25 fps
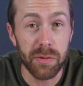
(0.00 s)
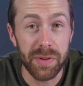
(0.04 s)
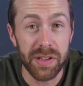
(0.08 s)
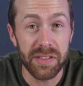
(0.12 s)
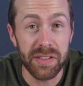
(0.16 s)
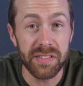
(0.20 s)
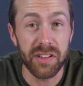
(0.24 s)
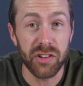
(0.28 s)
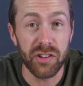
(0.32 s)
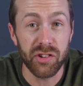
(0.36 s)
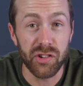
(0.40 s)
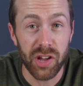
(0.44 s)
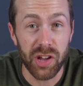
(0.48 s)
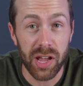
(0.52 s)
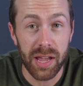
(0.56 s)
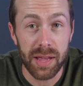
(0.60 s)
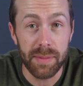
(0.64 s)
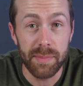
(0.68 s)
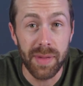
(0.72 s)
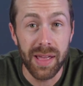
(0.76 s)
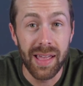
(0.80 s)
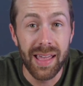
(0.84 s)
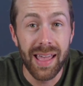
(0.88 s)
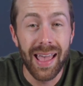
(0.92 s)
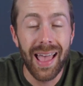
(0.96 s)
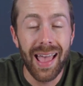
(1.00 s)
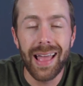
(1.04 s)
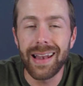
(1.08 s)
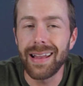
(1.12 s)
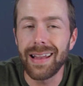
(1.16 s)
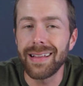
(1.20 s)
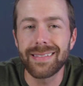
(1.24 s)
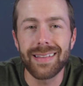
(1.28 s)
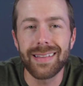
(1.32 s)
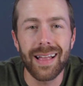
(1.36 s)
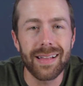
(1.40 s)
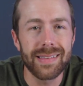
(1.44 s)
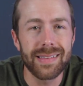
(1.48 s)
Beast to shame, and
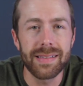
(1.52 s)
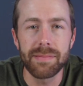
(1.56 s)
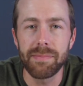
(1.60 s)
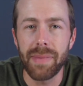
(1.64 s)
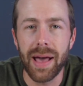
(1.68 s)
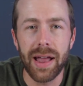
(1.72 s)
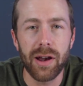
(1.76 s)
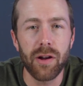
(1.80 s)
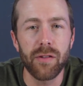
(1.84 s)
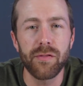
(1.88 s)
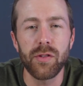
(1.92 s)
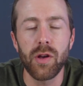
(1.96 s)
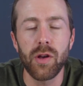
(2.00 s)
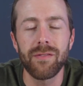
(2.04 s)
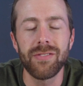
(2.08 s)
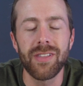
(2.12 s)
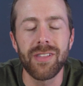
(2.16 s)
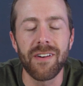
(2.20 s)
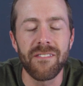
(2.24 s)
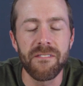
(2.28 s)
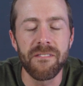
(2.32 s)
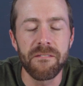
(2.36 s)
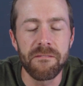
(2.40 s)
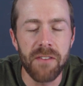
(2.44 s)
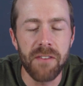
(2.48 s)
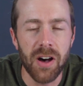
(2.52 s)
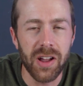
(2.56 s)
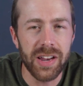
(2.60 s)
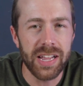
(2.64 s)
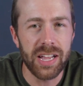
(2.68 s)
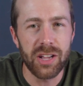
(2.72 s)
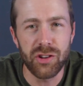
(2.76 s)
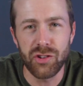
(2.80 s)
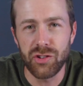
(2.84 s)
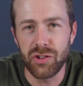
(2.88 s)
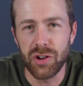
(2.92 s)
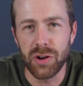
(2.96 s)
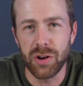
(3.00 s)
it doesn't matter if you have the
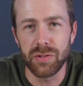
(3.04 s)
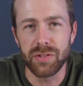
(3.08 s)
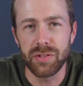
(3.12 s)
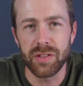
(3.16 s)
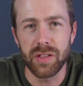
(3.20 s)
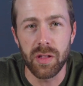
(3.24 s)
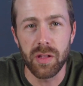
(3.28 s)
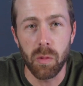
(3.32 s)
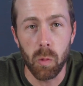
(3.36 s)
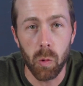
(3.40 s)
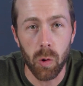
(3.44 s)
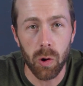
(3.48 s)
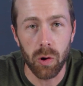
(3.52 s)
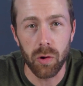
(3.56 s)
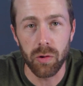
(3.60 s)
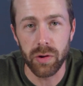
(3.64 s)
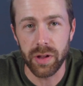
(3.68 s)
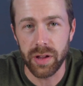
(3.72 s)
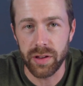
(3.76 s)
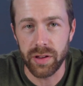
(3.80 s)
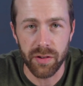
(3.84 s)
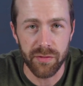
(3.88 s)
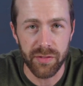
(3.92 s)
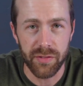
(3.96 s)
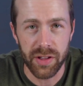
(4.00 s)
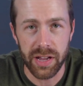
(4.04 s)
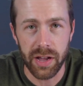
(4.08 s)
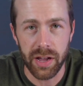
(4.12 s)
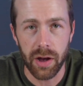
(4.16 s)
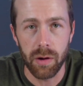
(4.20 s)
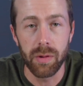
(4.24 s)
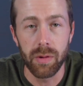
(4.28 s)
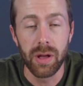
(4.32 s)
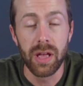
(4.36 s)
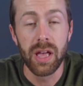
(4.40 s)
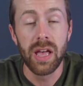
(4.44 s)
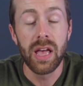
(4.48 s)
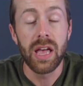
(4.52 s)
funniest jokes in the world in your video.